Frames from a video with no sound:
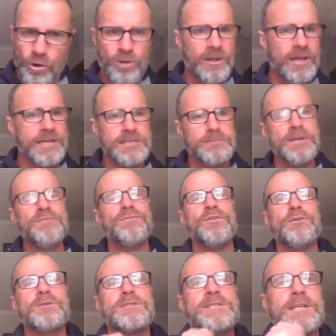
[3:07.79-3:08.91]
all these
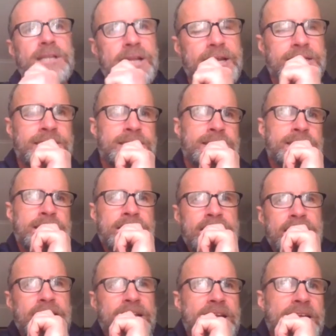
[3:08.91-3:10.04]
midfielders
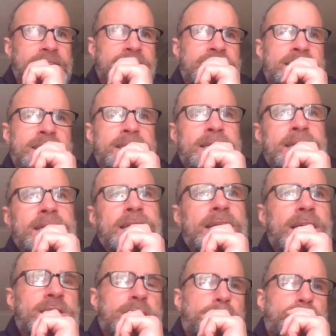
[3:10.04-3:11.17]
unless
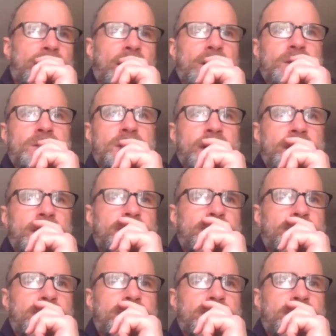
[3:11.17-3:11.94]
I suppose you